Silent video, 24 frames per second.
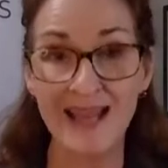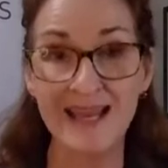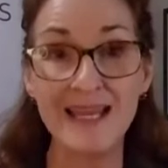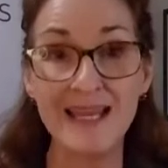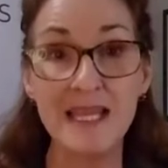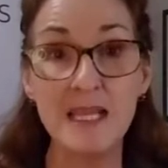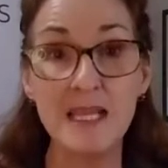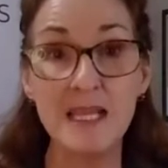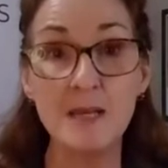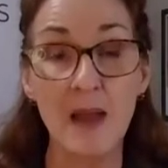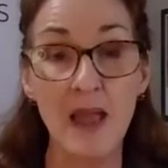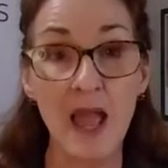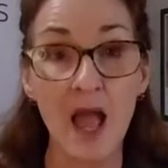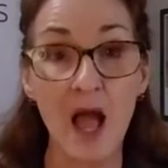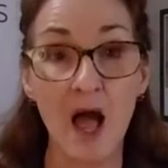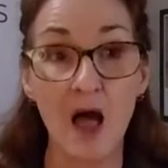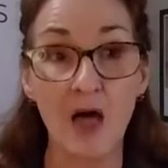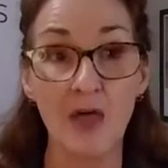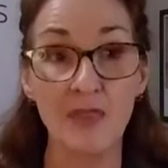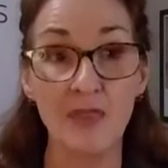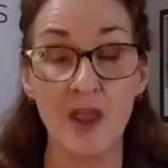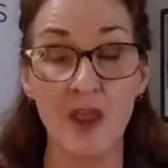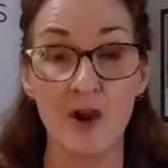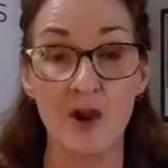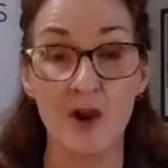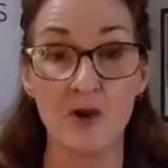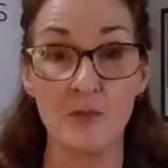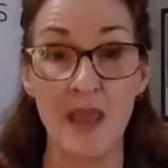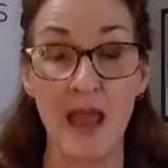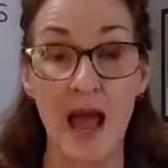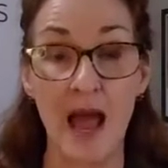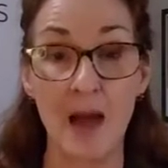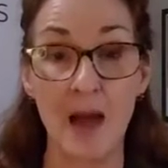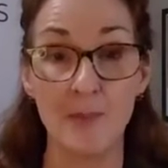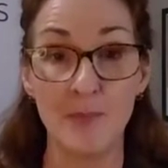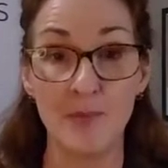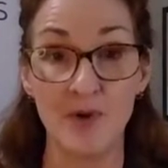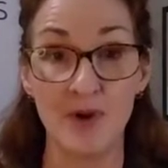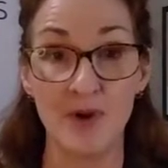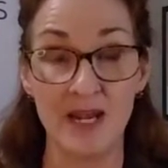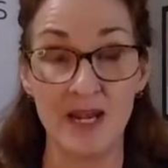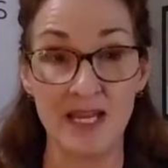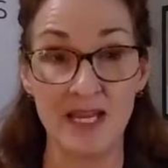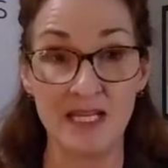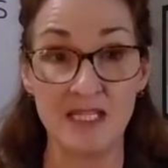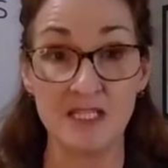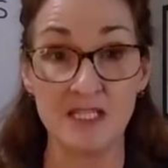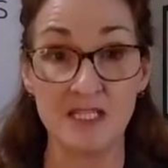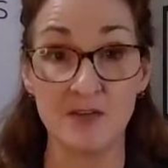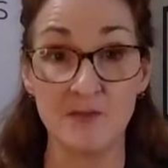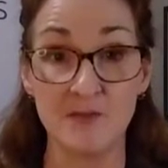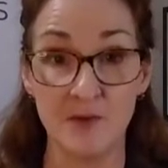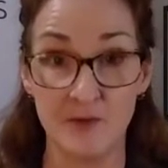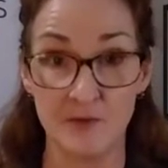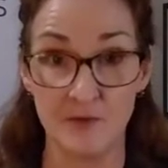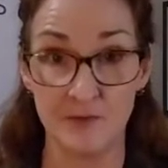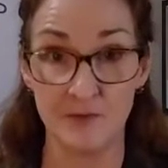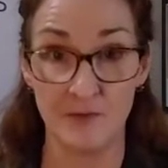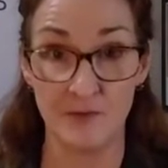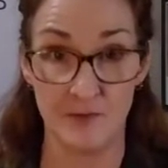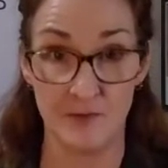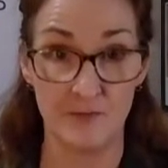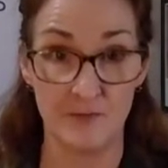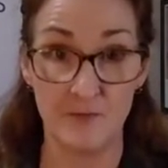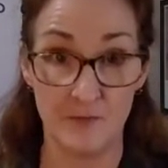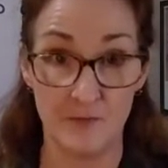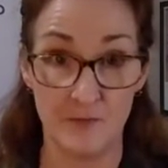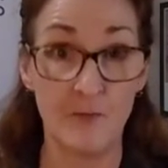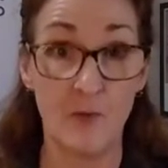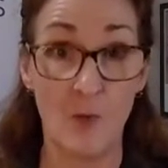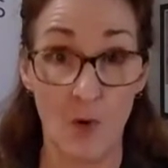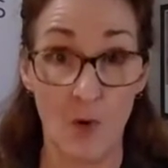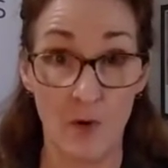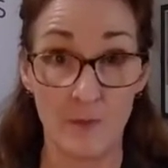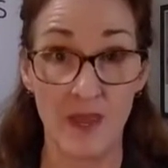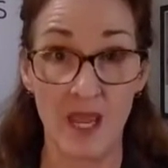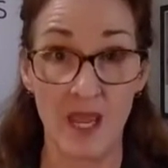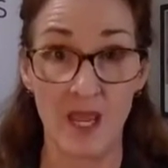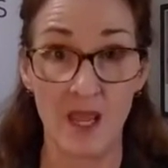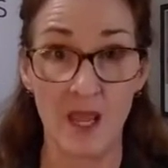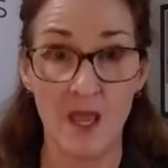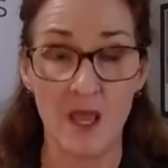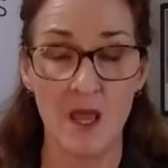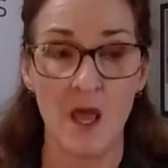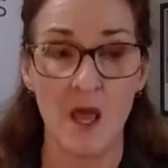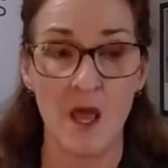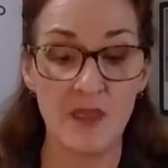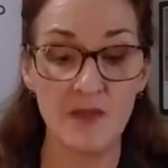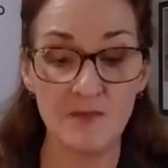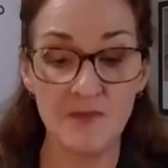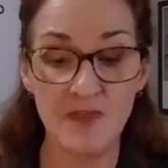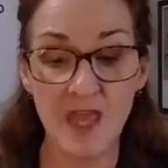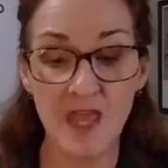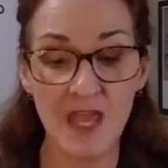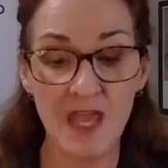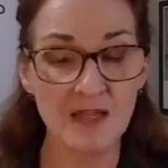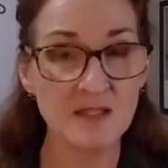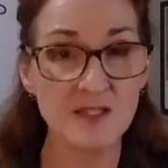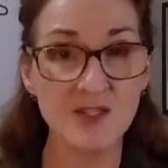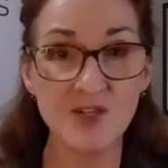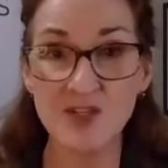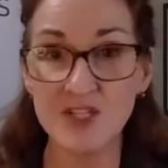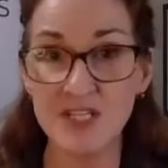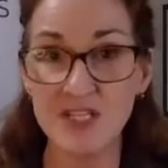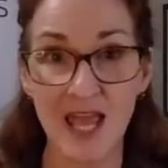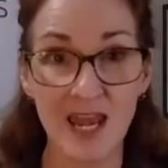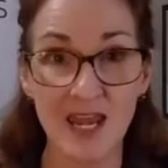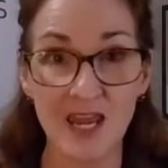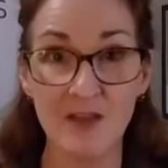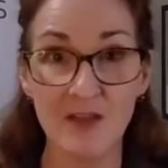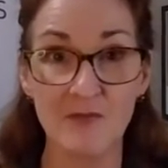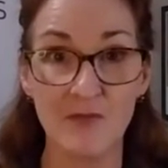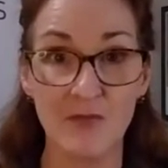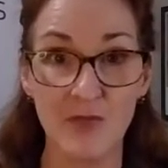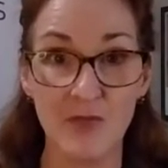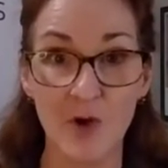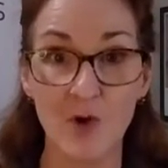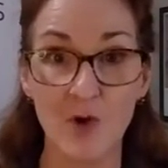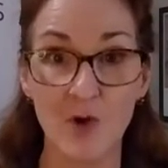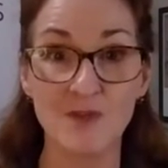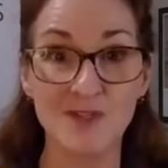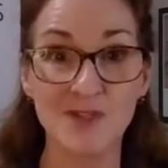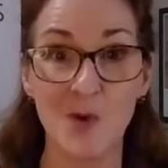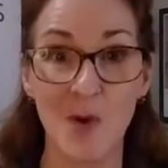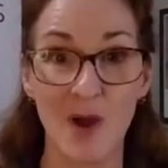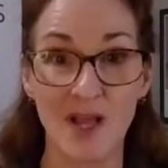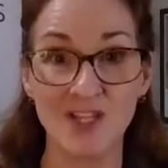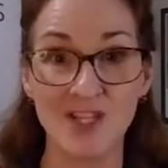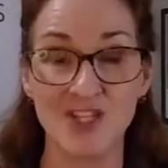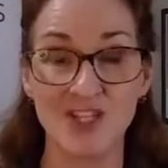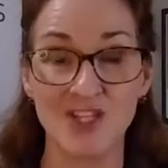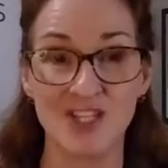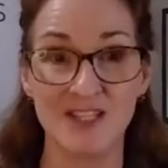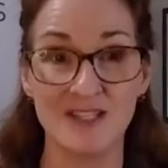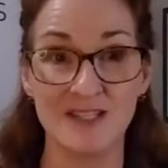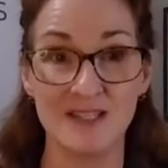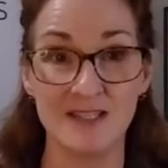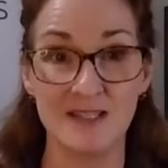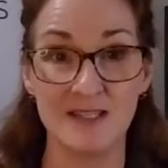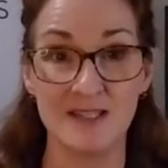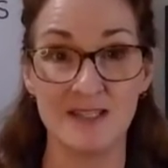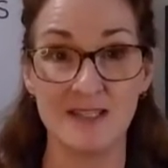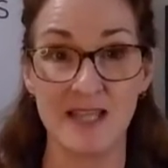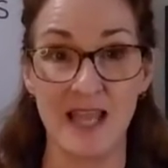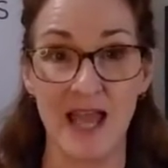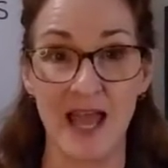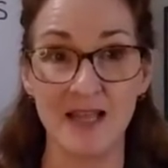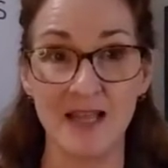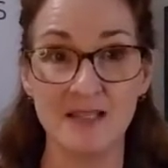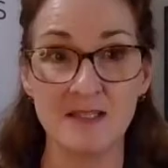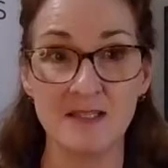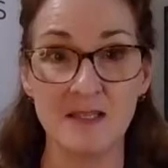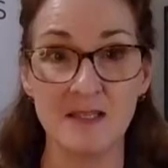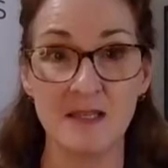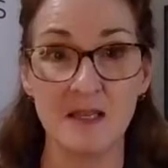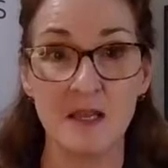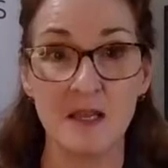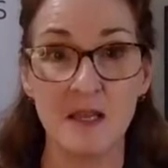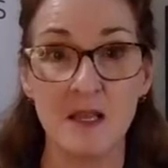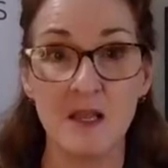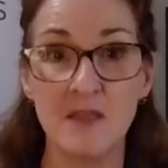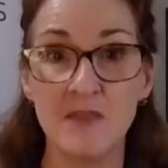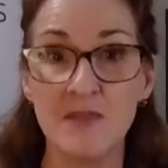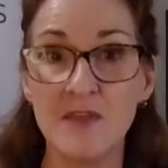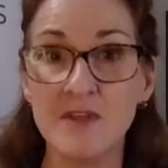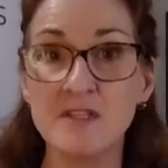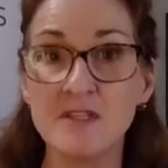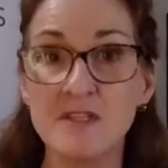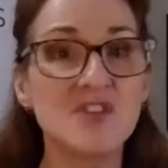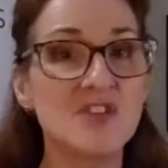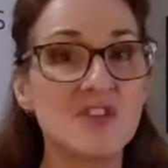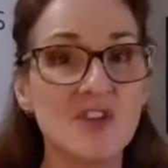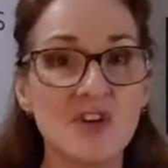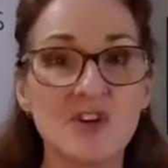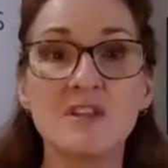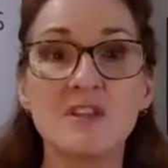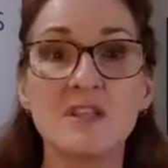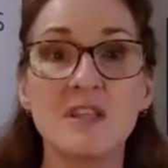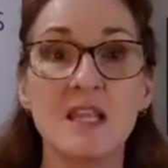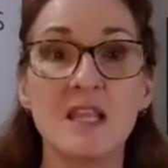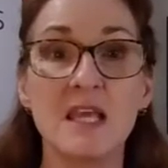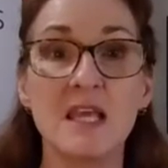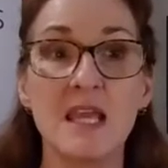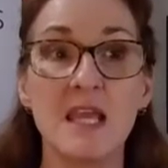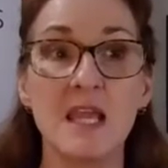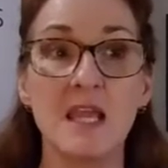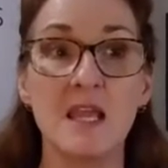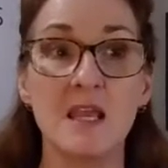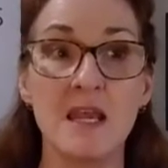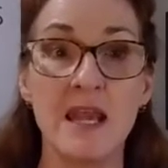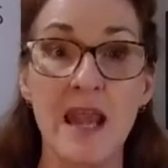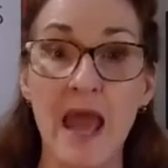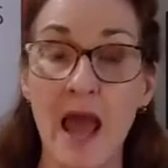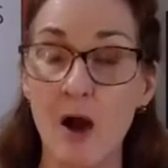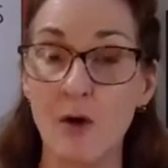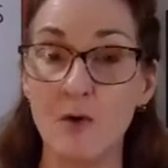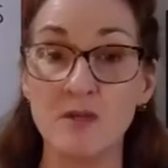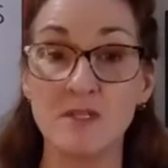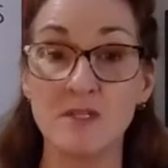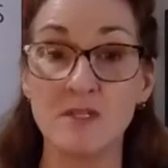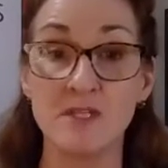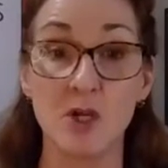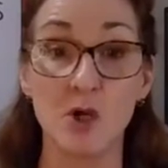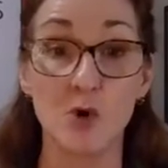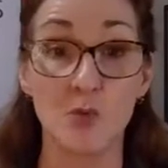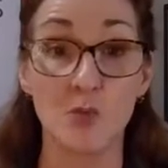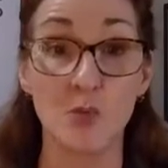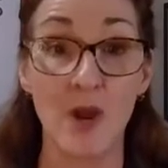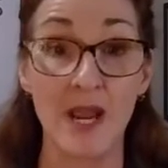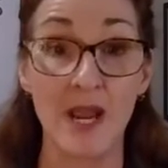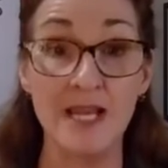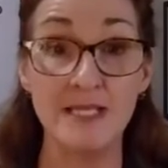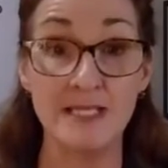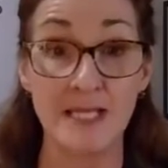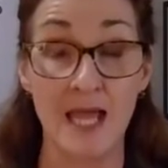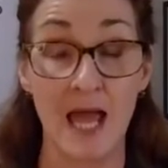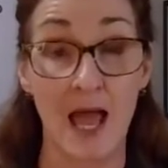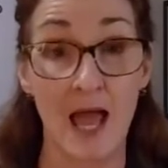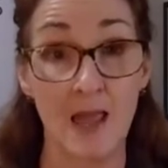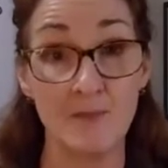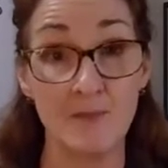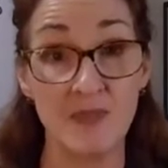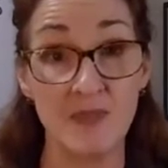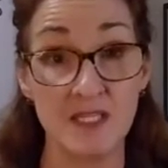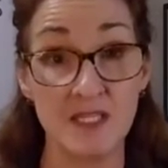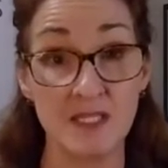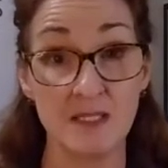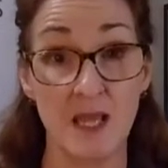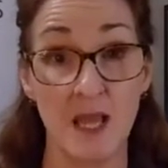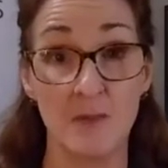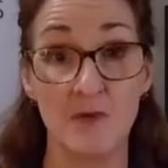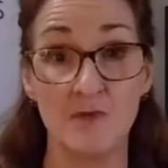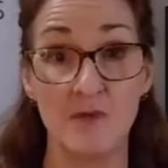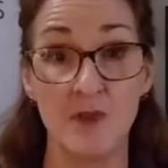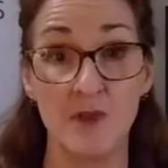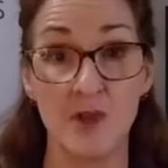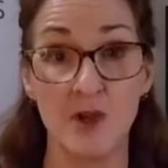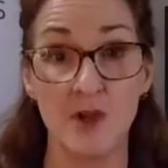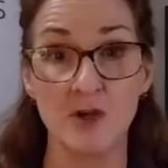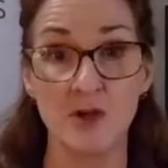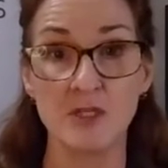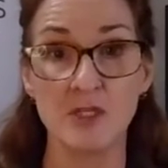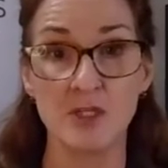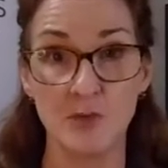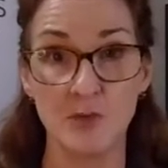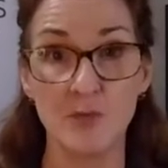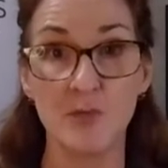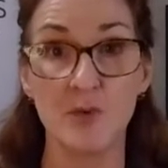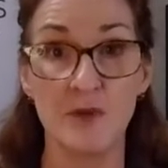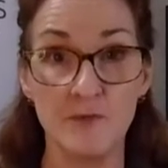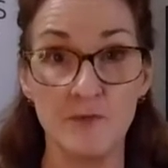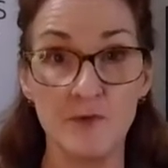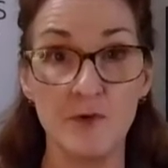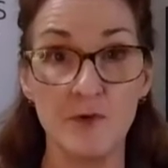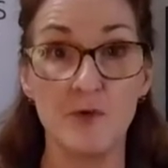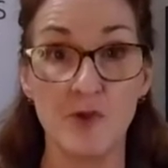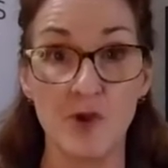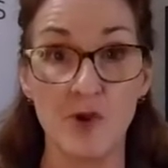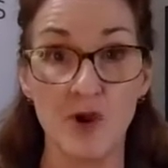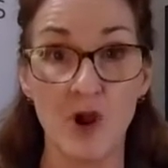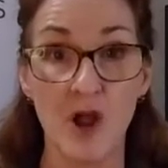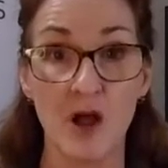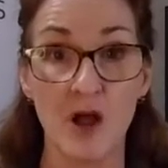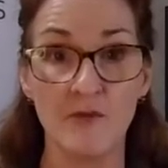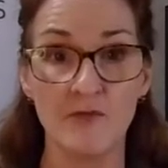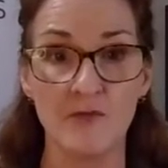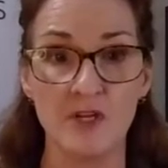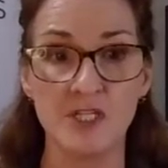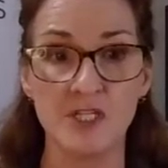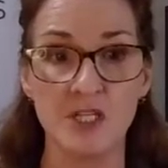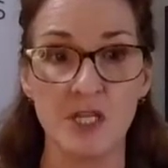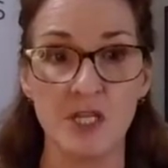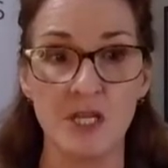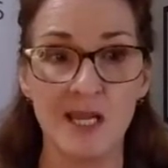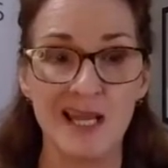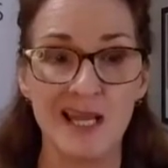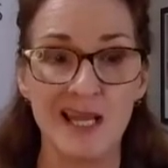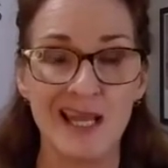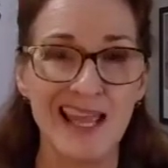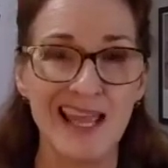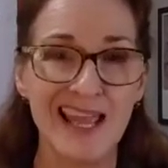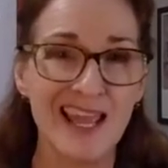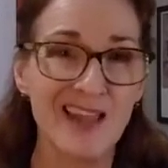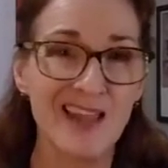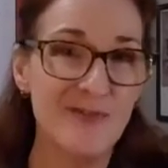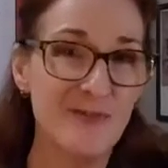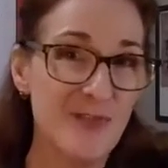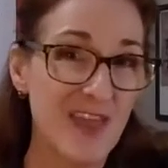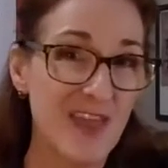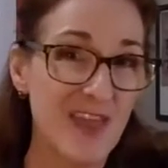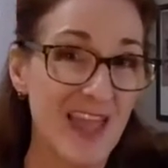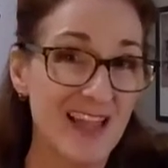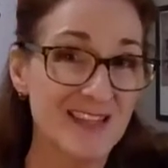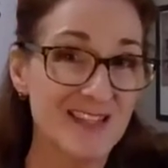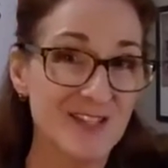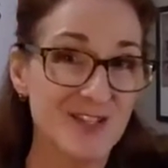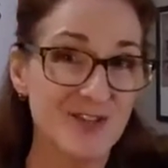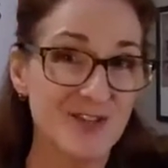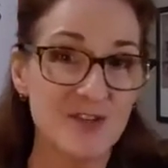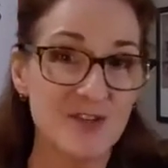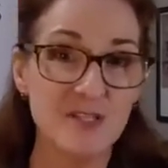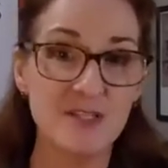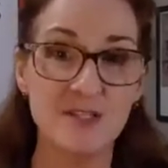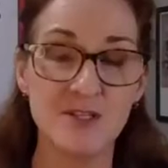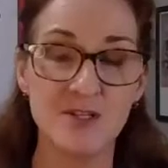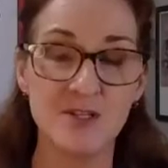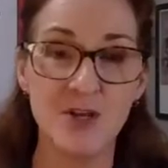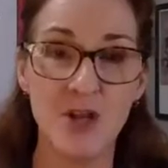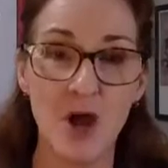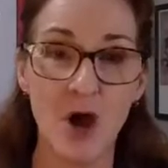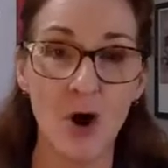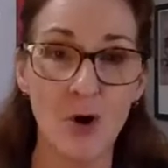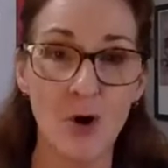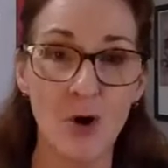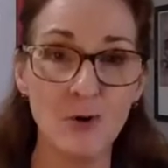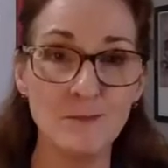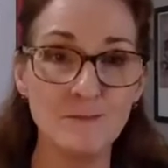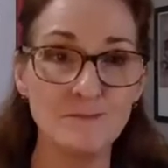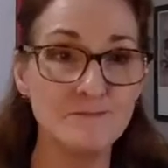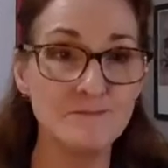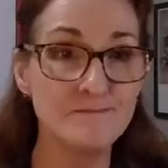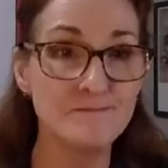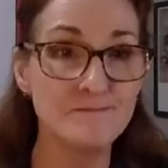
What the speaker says: need my healthcare to be operating different for me? If the answer to any of those questions is yes, then certainly now is a great time, this time of year, to review your coverage. If the answer is no,